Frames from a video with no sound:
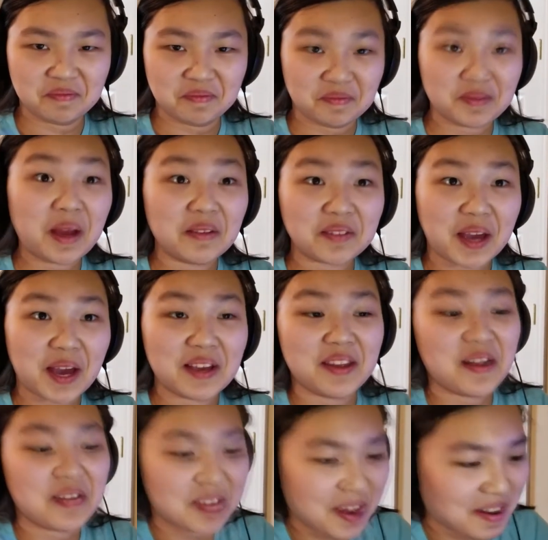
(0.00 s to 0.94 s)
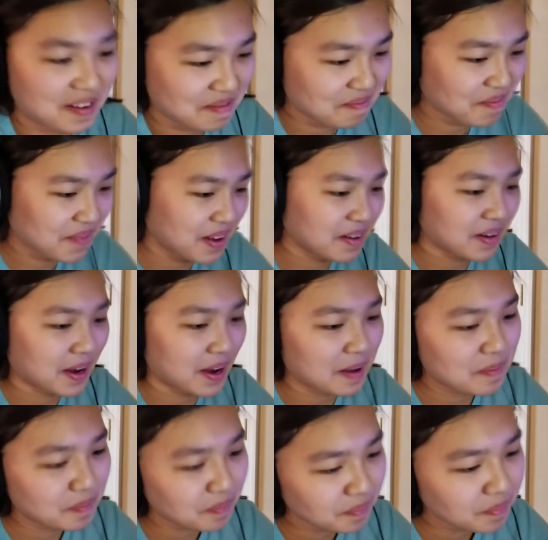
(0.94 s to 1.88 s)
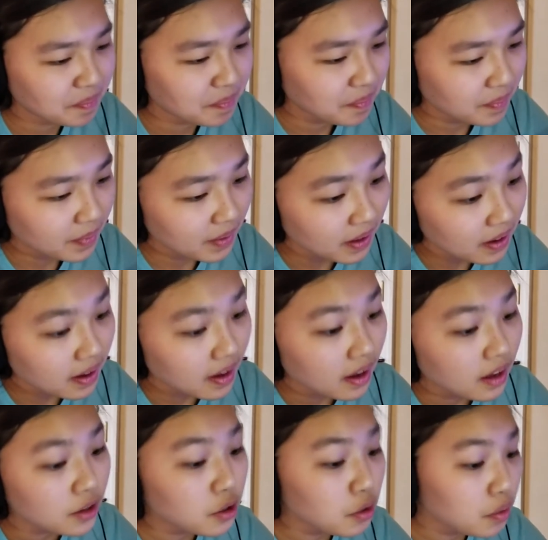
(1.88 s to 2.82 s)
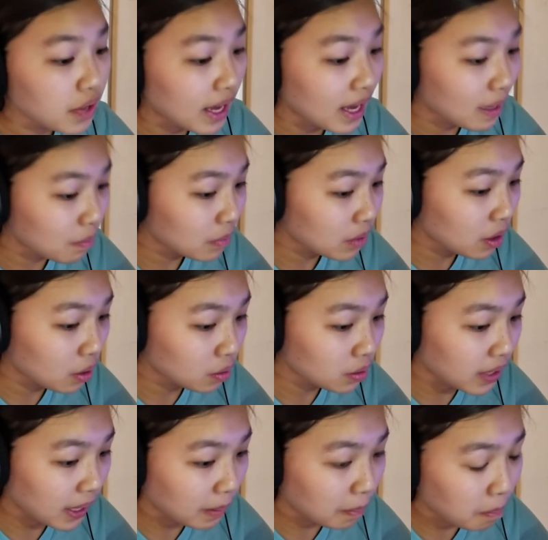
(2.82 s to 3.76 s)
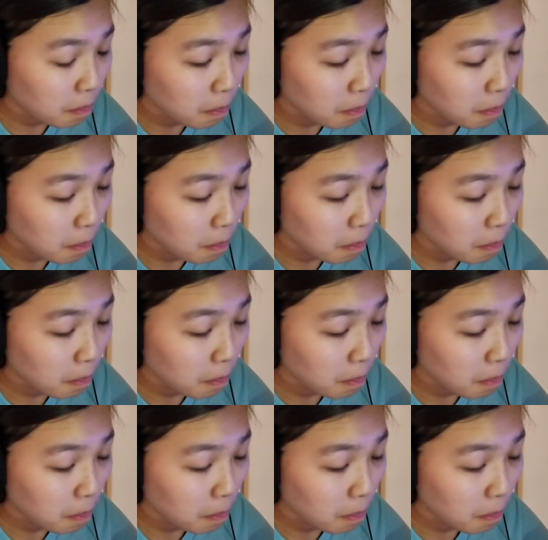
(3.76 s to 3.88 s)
Okay, okay, okay. New game, load game.